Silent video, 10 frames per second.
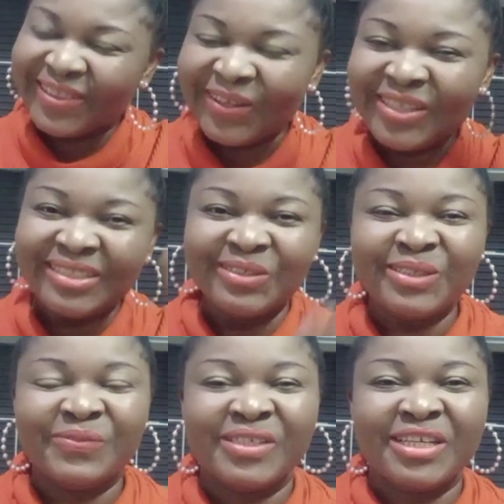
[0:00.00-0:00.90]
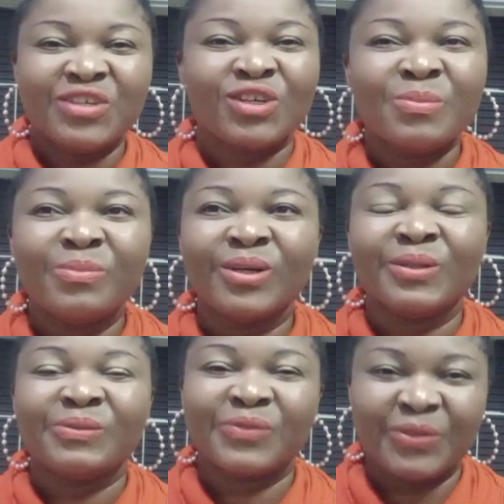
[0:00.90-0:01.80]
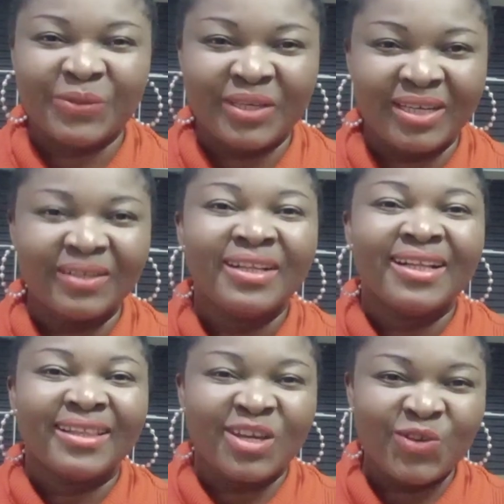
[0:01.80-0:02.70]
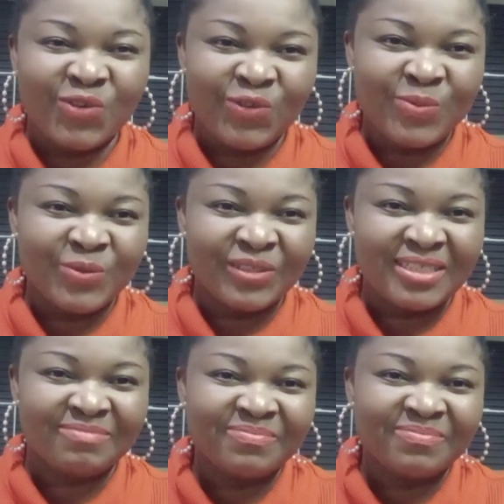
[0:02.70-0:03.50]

turn the notification bell for your girl. Thank you so much.